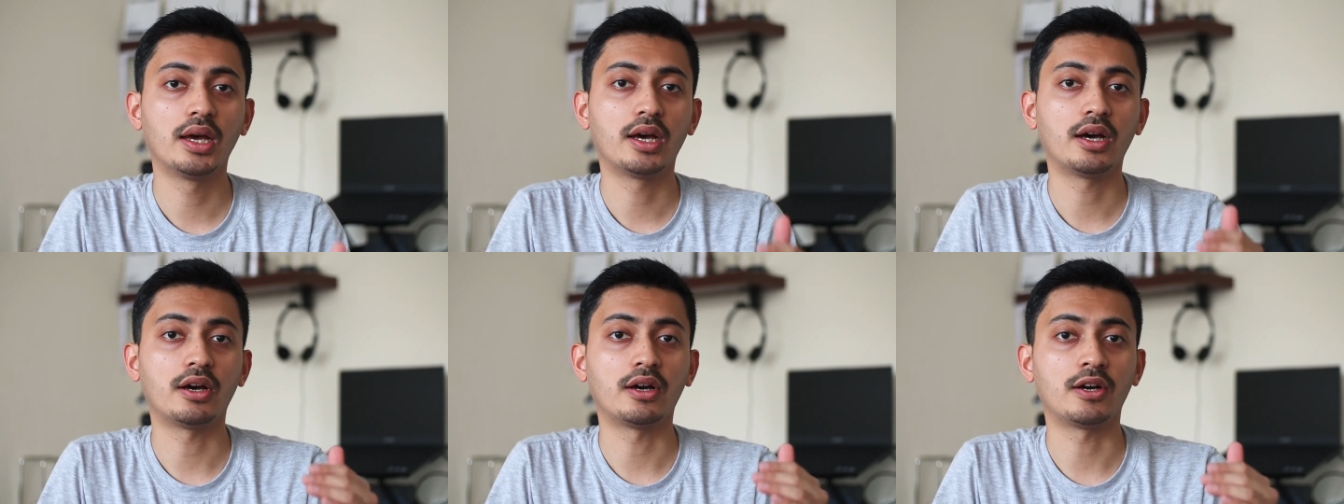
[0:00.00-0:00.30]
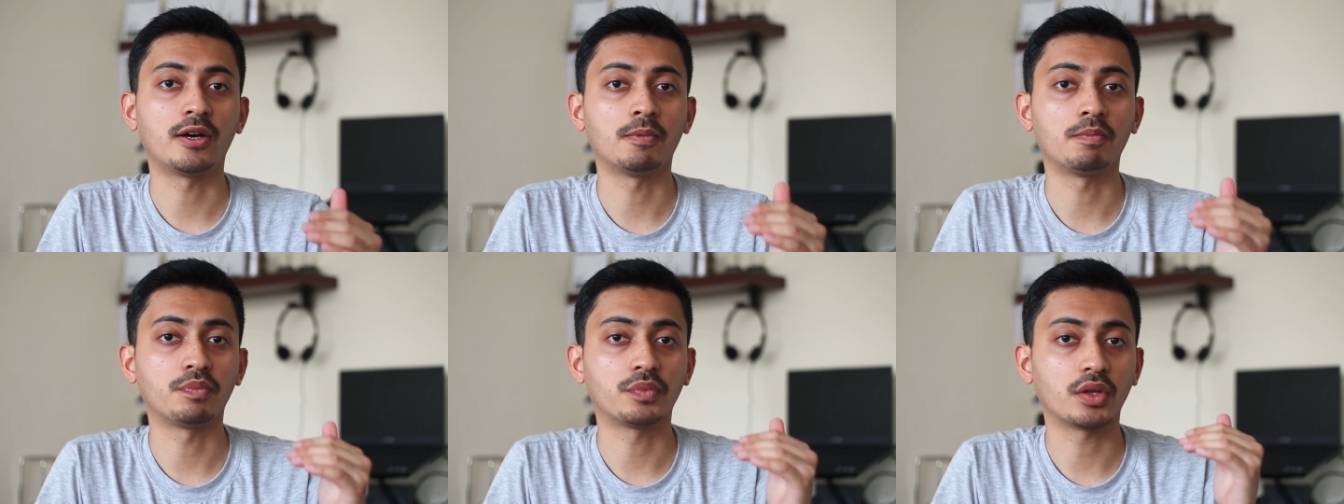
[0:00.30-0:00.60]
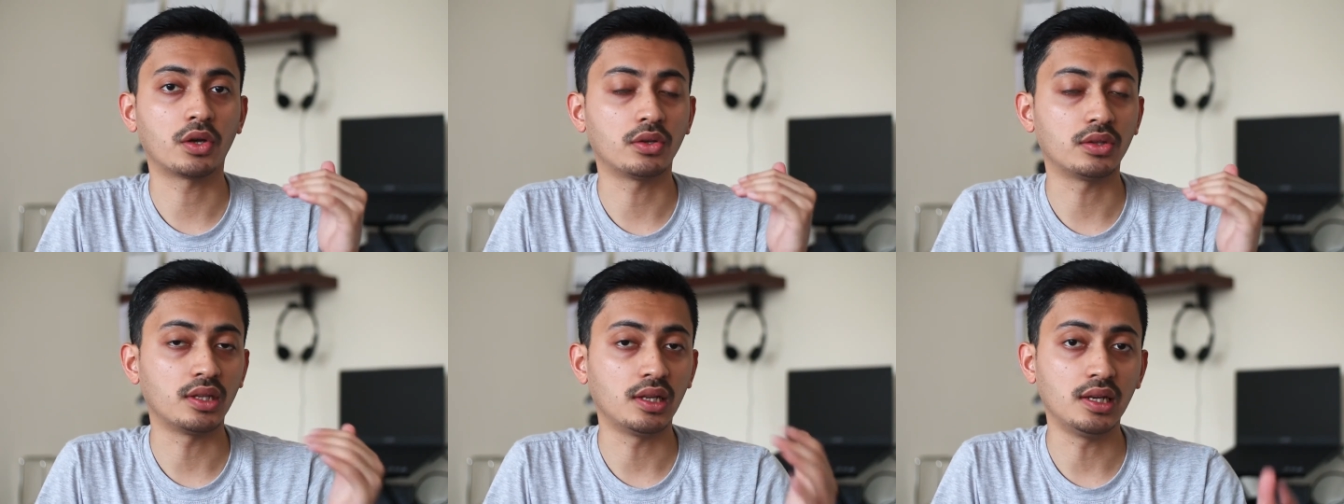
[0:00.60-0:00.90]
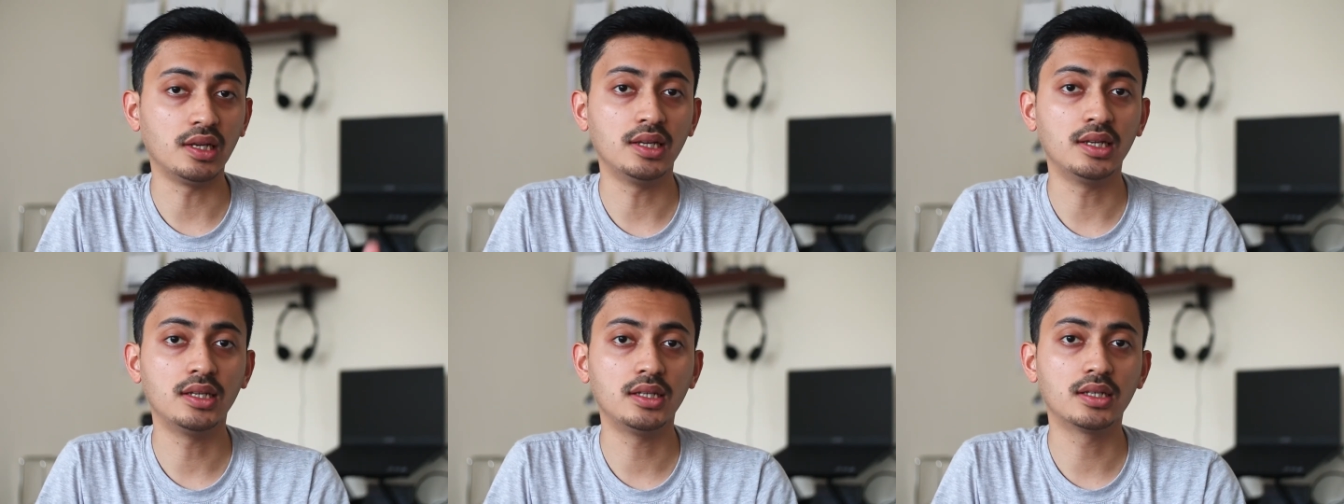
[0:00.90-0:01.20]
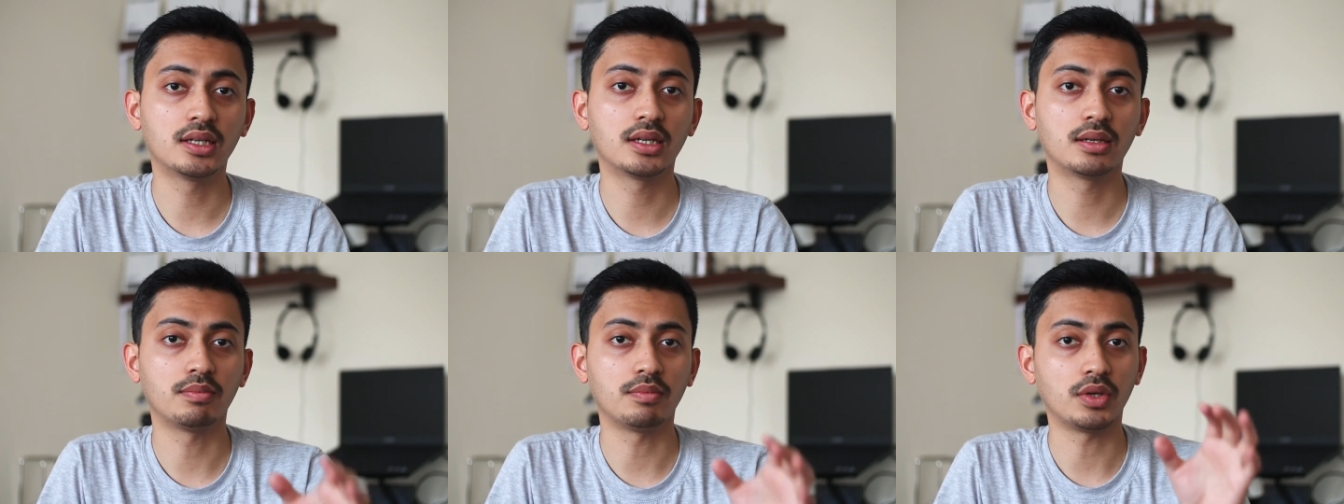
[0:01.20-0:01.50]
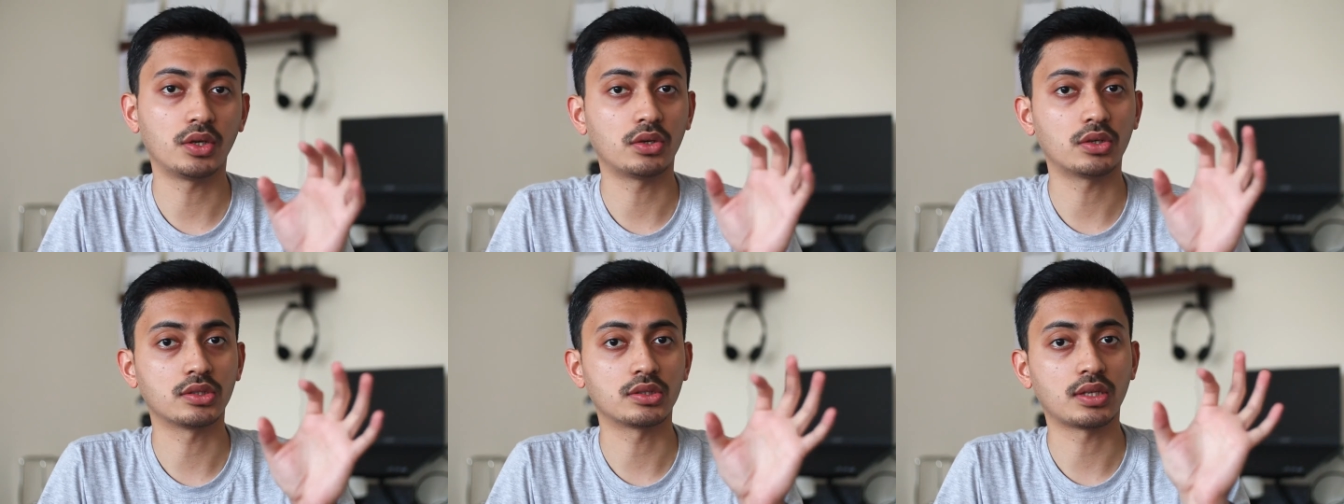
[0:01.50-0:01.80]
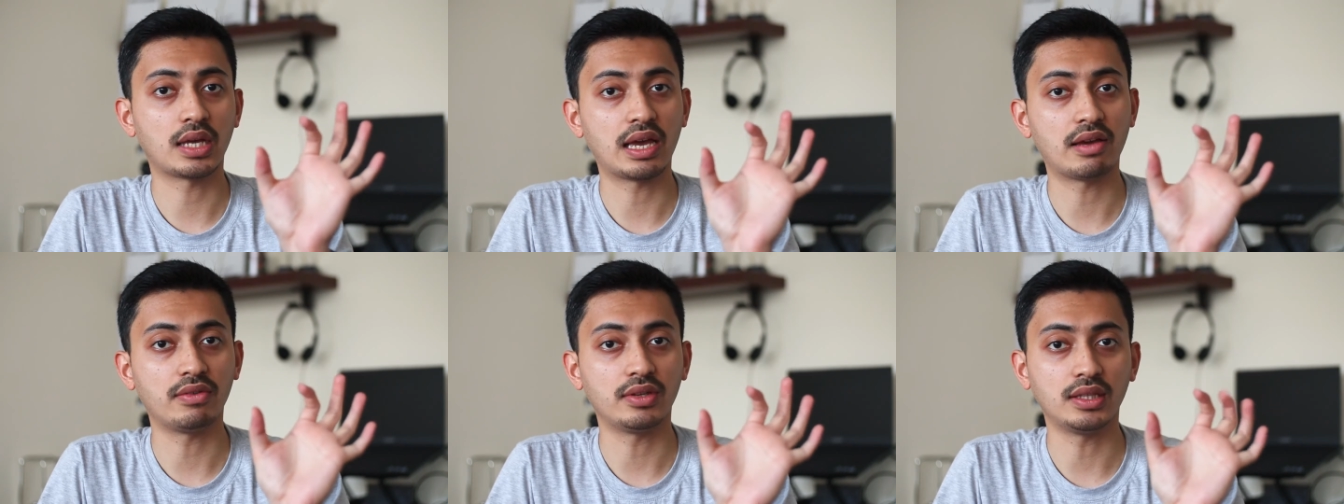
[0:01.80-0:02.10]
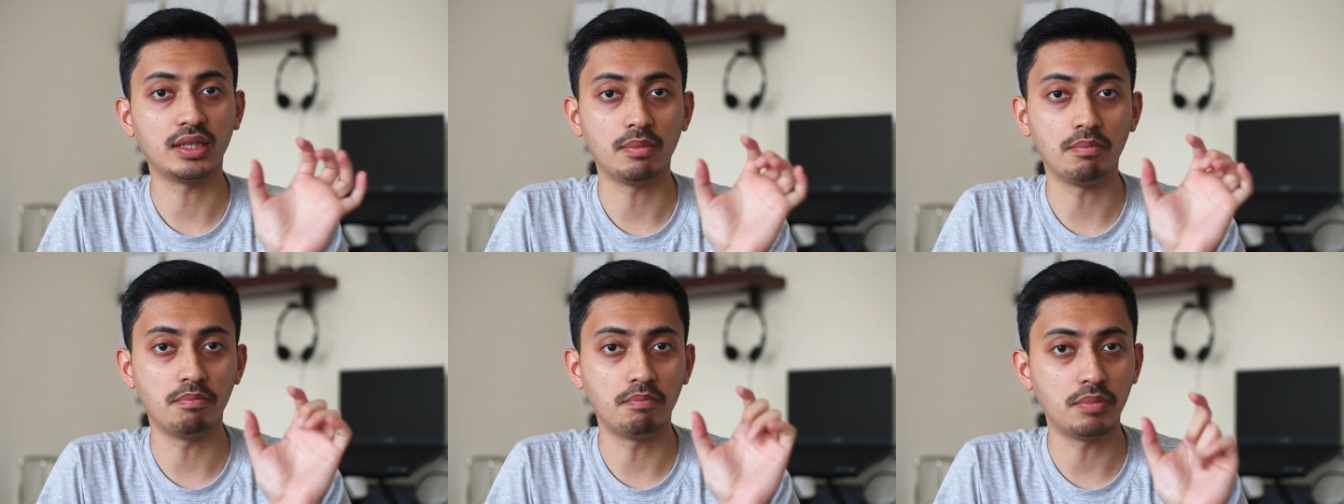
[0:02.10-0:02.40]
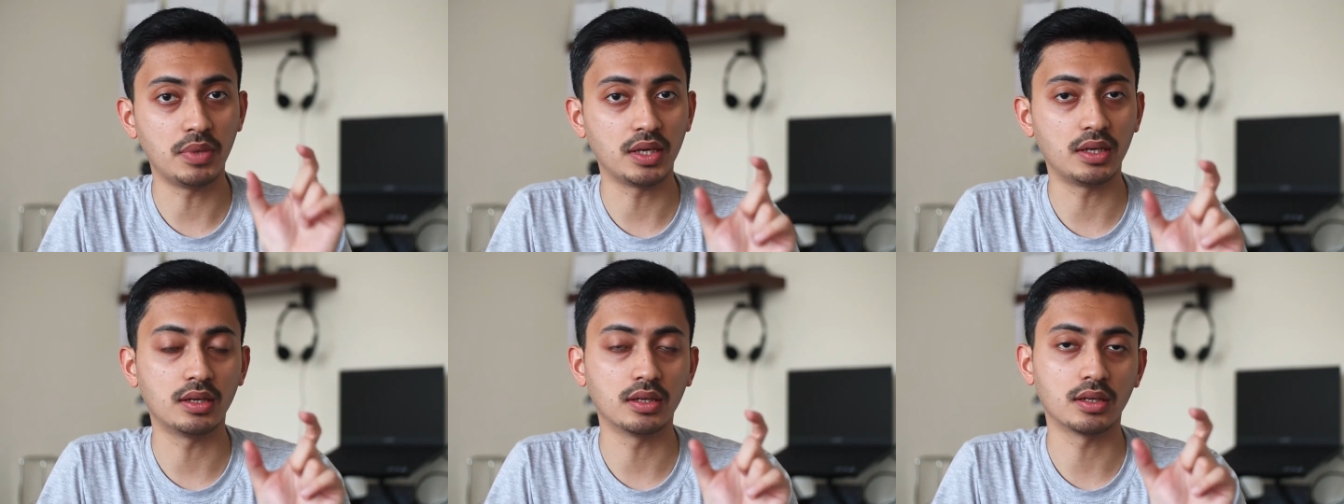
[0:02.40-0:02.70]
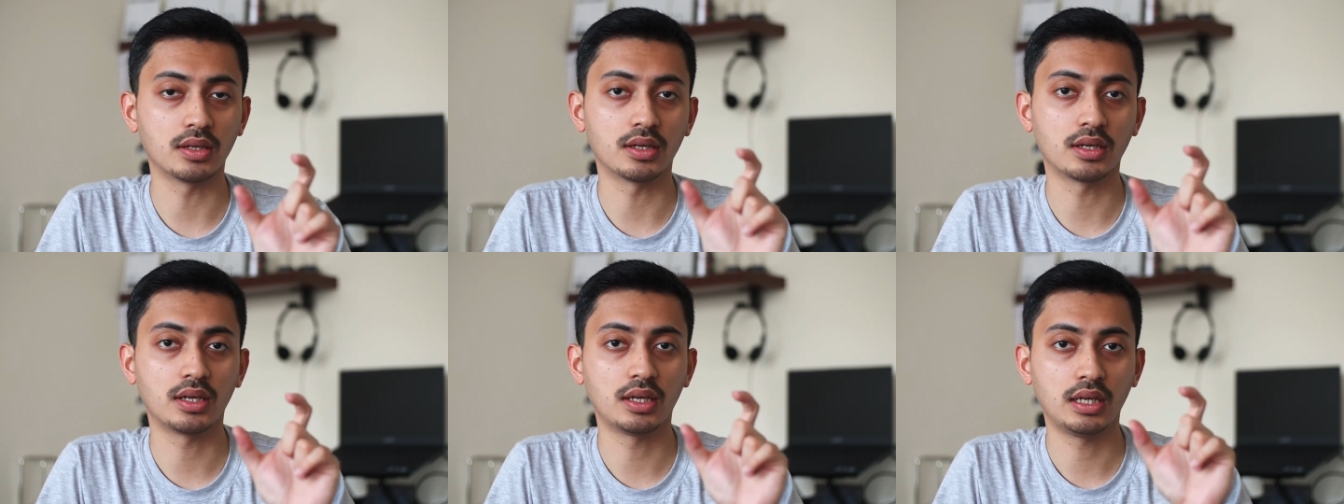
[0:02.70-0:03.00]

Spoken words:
on the lead, because having the bigger